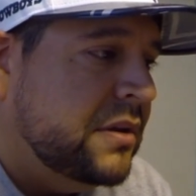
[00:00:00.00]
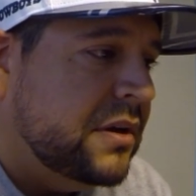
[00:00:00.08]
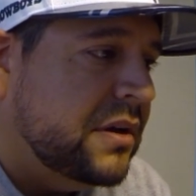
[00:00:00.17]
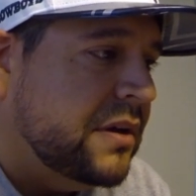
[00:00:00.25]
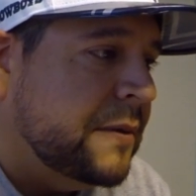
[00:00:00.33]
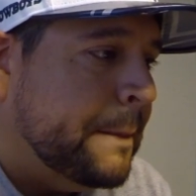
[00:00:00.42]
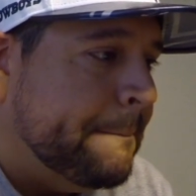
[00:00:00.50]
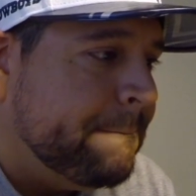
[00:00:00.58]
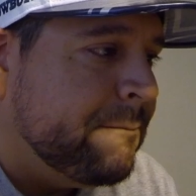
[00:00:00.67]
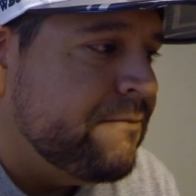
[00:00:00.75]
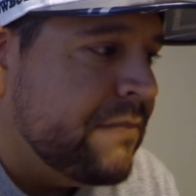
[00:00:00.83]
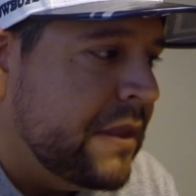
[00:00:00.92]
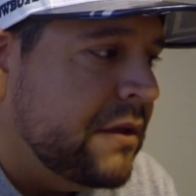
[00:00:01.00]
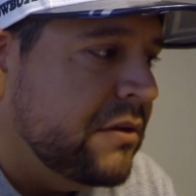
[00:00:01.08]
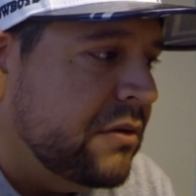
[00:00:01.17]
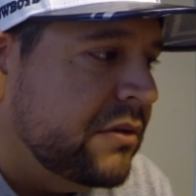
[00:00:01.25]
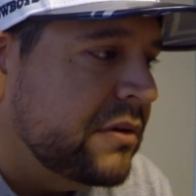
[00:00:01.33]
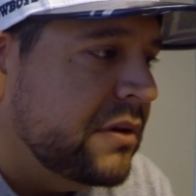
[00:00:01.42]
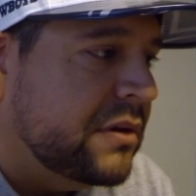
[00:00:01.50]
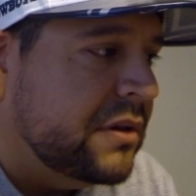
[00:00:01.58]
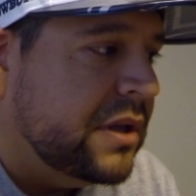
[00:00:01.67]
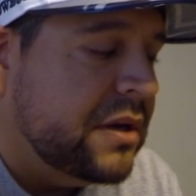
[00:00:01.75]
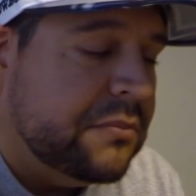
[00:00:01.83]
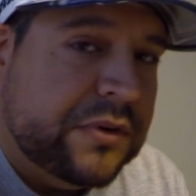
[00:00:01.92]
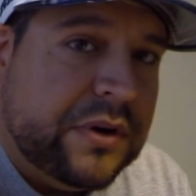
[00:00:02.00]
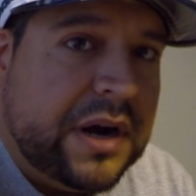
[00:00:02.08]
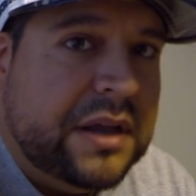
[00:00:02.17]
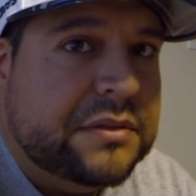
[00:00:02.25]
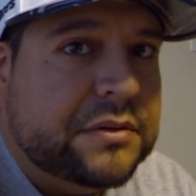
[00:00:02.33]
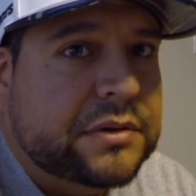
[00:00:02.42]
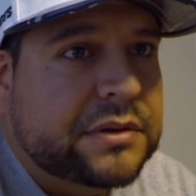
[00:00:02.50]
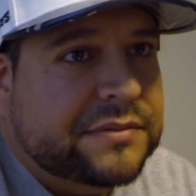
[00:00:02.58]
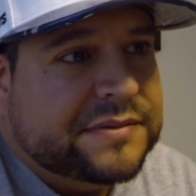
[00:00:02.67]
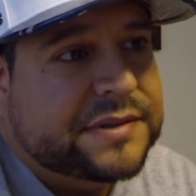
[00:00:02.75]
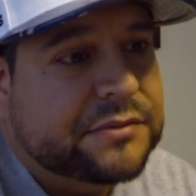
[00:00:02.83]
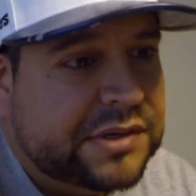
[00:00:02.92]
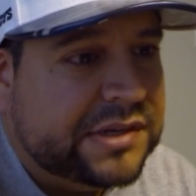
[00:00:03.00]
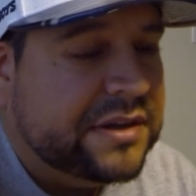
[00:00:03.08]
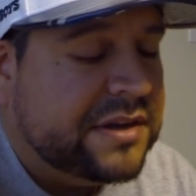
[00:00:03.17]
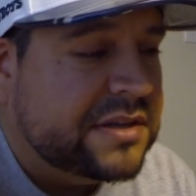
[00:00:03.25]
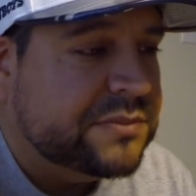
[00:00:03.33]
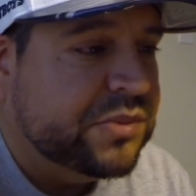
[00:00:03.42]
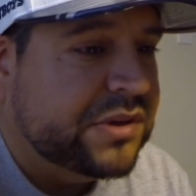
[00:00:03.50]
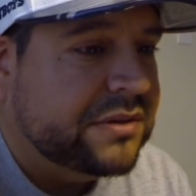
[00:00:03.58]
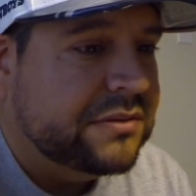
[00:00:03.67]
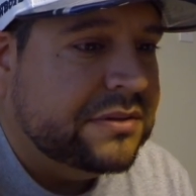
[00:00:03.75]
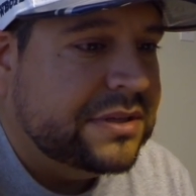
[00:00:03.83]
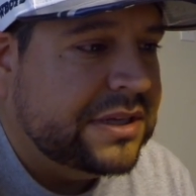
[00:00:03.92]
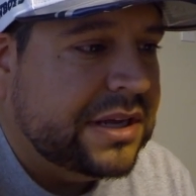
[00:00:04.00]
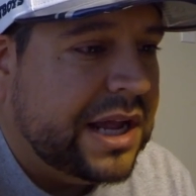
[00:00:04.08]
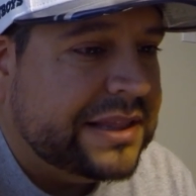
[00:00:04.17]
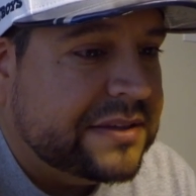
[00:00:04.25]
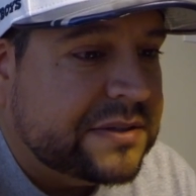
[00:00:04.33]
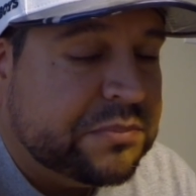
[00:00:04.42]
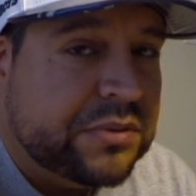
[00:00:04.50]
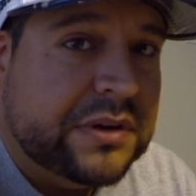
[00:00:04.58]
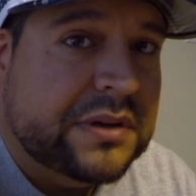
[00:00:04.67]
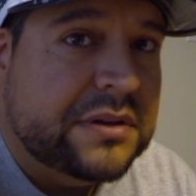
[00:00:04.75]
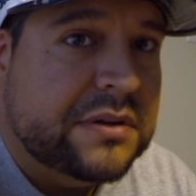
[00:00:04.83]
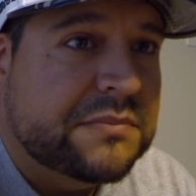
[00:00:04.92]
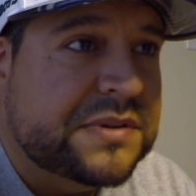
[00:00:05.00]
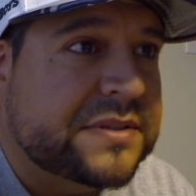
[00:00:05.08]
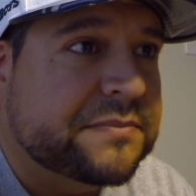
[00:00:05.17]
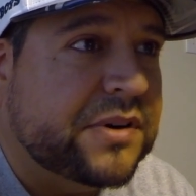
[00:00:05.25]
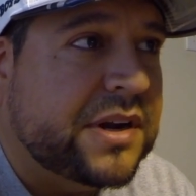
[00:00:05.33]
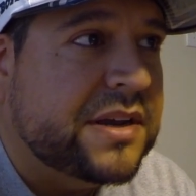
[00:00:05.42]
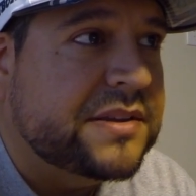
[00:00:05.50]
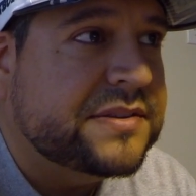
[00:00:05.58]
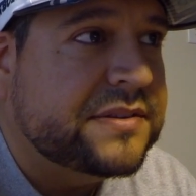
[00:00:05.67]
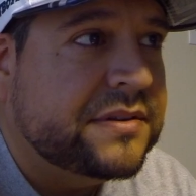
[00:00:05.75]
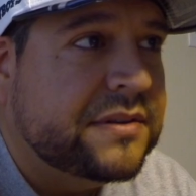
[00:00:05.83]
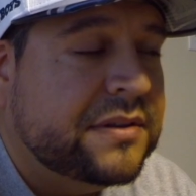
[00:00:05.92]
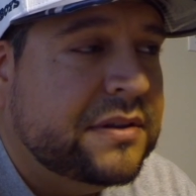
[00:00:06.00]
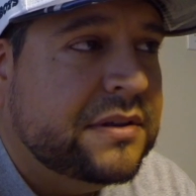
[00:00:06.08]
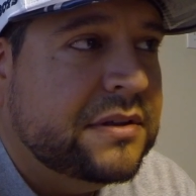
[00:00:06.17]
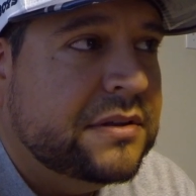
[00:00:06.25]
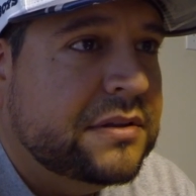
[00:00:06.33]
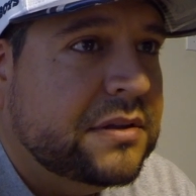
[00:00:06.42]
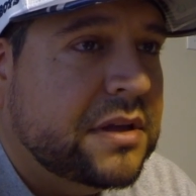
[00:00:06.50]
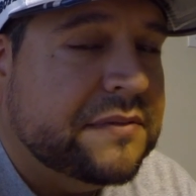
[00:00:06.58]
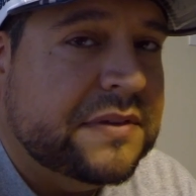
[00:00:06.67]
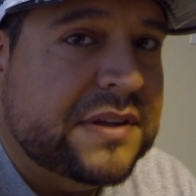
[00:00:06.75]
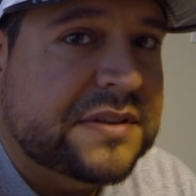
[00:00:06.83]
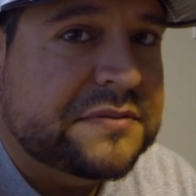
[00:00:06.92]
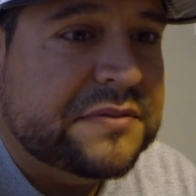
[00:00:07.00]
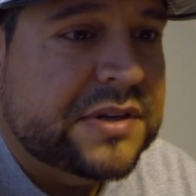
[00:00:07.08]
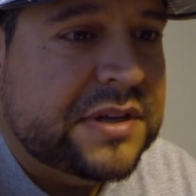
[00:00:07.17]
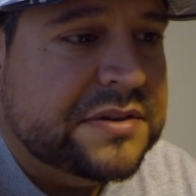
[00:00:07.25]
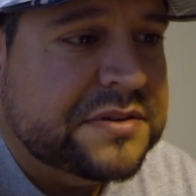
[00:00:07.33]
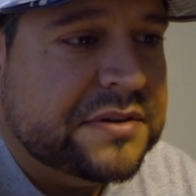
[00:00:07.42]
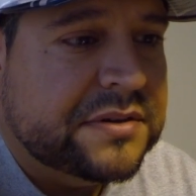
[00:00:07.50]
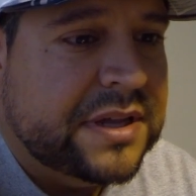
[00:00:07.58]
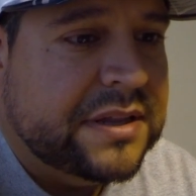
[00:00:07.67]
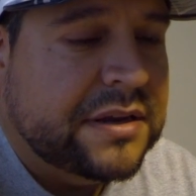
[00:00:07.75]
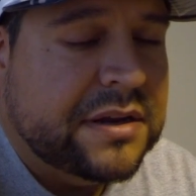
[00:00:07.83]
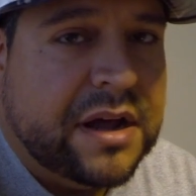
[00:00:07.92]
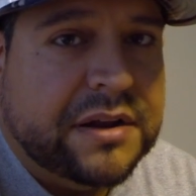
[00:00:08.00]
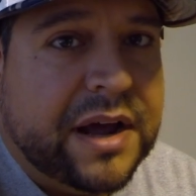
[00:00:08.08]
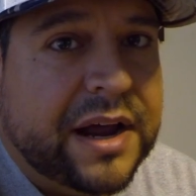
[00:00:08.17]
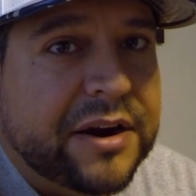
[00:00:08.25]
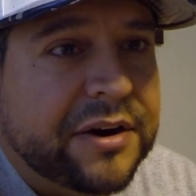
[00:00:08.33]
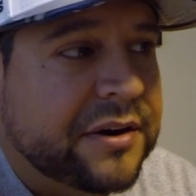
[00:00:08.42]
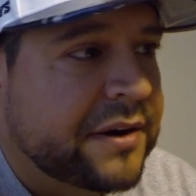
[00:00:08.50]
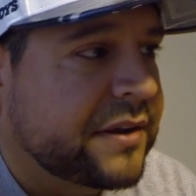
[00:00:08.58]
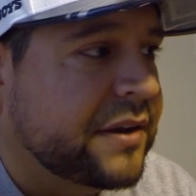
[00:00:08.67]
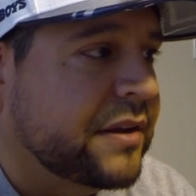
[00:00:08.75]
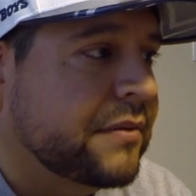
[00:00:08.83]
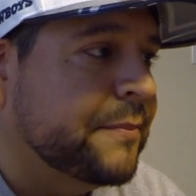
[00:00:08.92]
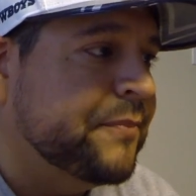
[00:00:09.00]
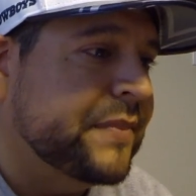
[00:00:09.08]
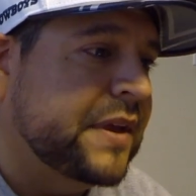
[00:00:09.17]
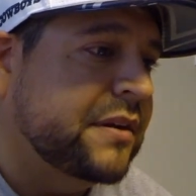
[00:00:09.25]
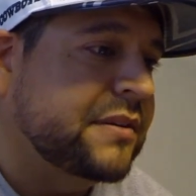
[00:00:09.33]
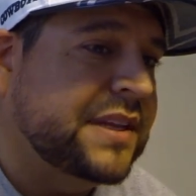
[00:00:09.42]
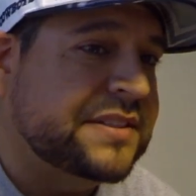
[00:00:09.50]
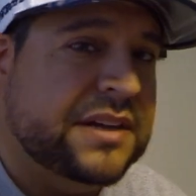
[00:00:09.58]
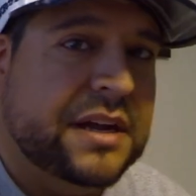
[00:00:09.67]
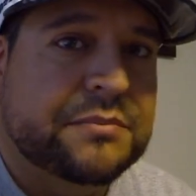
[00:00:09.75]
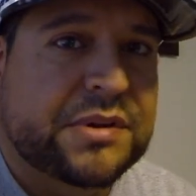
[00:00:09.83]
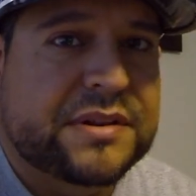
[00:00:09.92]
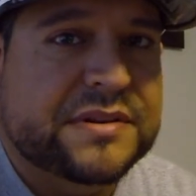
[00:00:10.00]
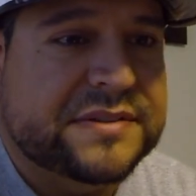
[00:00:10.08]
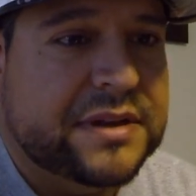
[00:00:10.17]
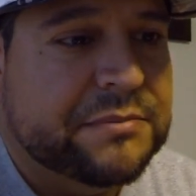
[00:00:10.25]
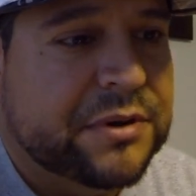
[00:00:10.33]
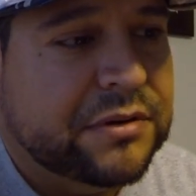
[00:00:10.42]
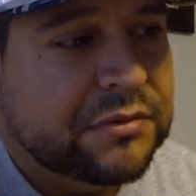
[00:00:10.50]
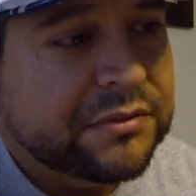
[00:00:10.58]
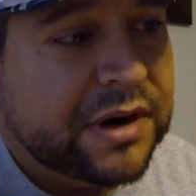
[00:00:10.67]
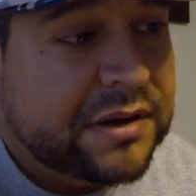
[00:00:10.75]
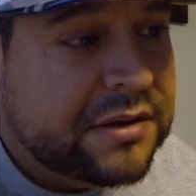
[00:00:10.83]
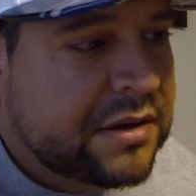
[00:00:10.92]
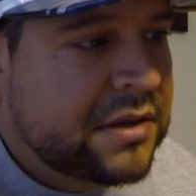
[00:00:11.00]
Um, you know, they're going to let him grind through it and see what he does. But yeah, at this point, don't be surprised if he gets re-injured and then on I R again. Uh, that's kind of been his M O, right?